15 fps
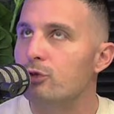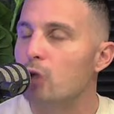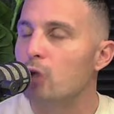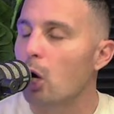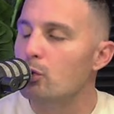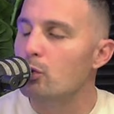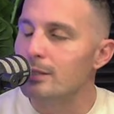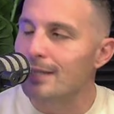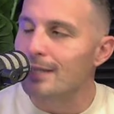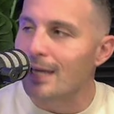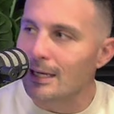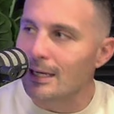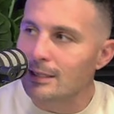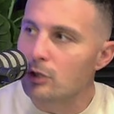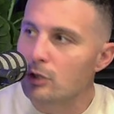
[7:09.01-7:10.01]
don't
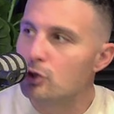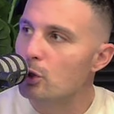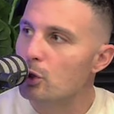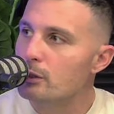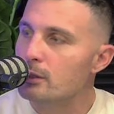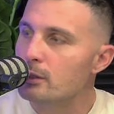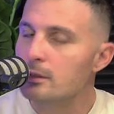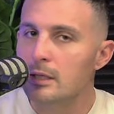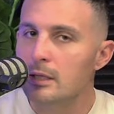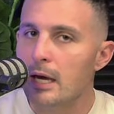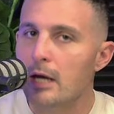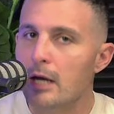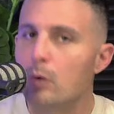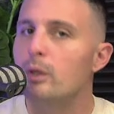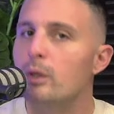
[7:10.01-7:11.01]
need the certainty
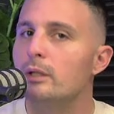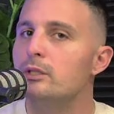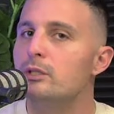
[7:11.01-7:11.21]
and are willing